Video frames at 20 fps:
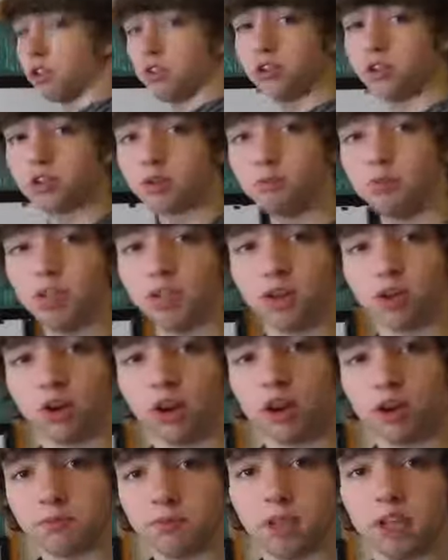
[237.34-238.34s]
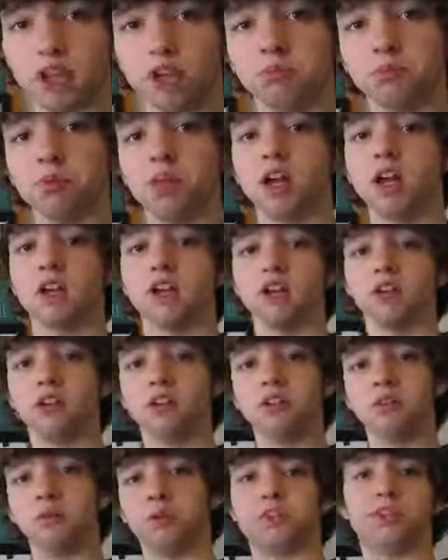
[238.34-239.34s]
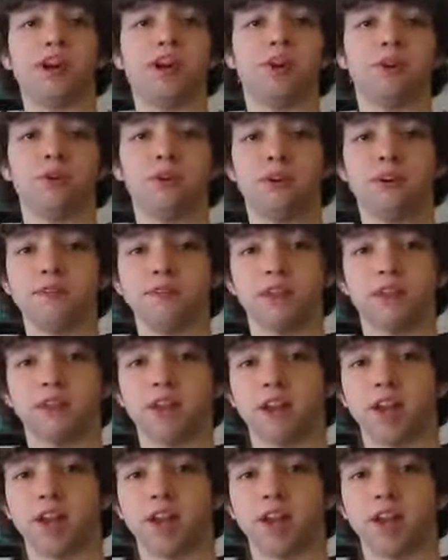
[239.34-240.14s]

you can be a great piano player without having